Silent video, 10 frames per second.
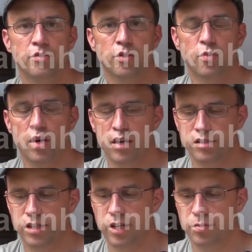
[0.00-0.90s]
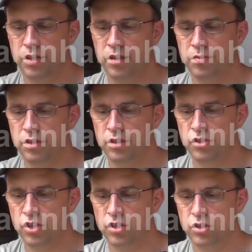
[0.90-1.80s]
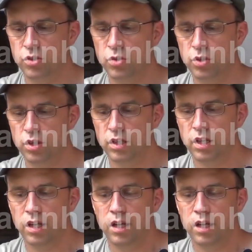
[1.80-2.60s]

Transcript: through the walls to help keep the structure cool.